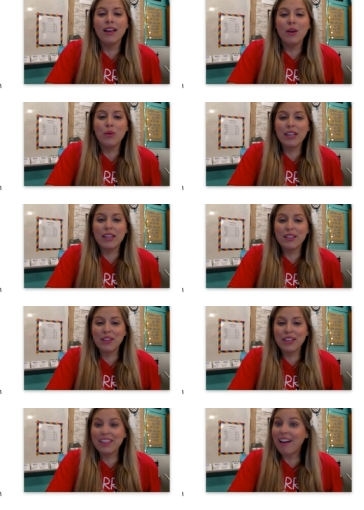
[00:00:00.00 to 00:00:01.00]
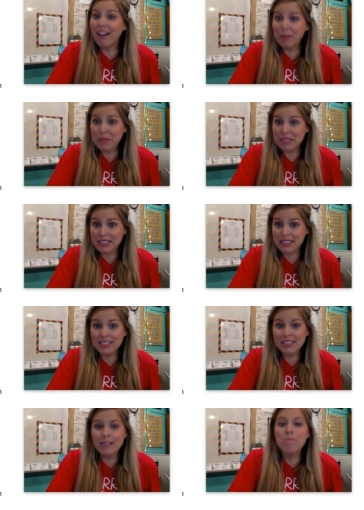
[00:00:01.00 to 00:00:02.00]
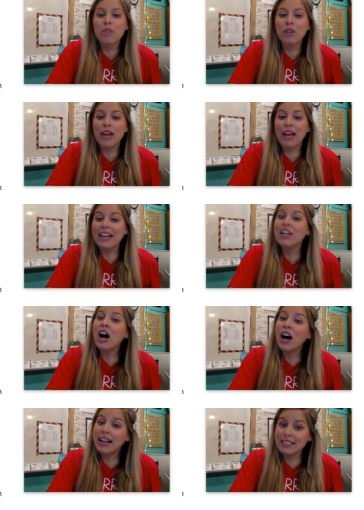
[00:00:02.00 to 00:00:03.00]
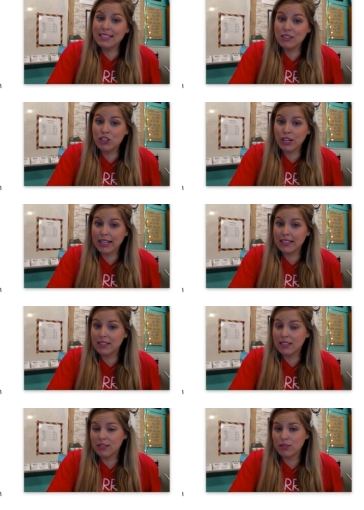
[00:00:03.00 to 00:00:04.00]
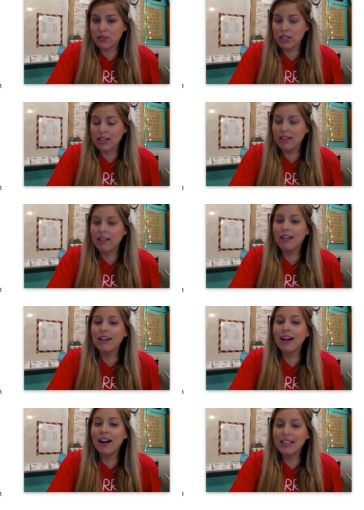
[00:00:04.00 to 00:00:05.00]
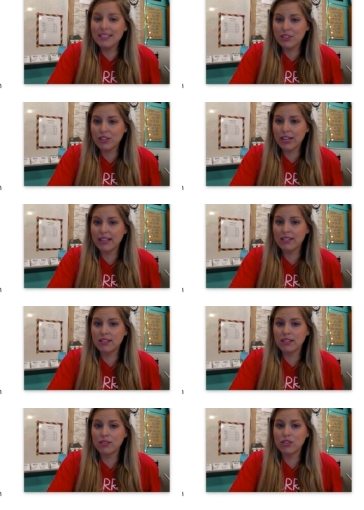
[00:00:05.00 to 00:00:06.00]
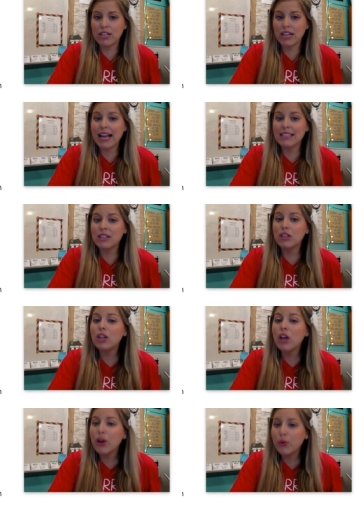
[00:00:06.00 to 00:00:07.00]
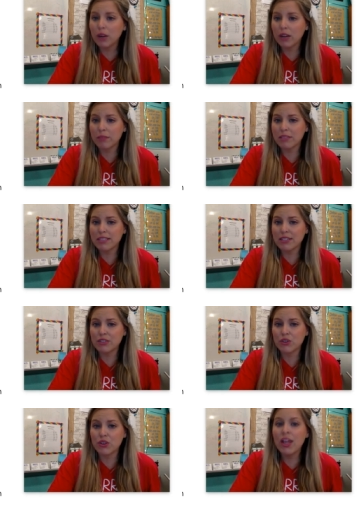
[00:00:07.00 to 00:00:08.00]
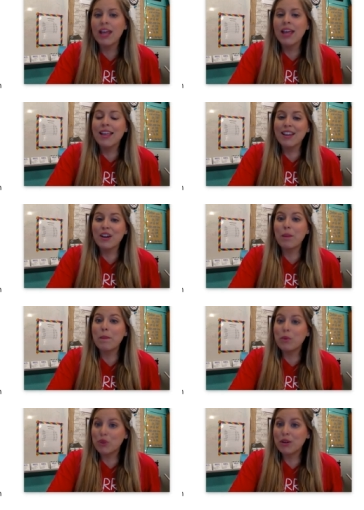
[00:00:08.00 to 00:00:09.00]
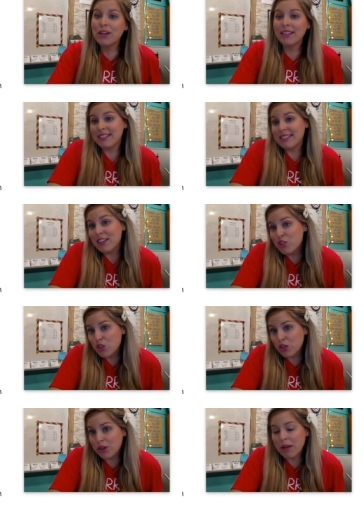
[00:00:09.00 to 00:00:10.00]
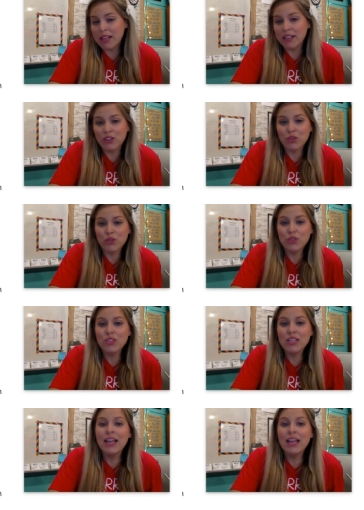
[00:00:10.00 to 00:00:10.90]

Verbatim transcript: We can look at the opposite at a concentrated solution. A concentrated solution has a low water potential. There are more, let's say, sugar molecules